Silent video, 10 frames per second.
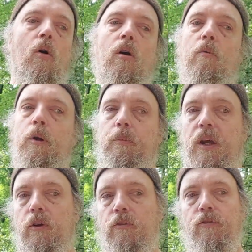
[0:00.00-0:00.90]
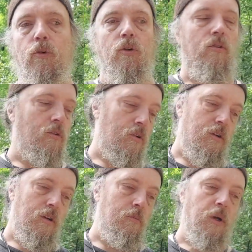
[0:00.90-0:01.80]
or preparing food,
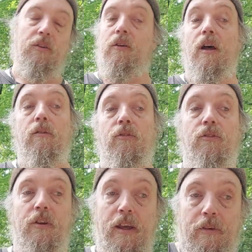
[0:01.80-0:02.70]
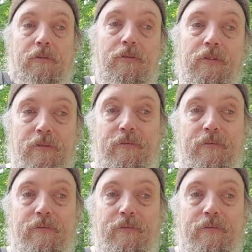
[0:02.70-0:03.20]
but a knife is a knife.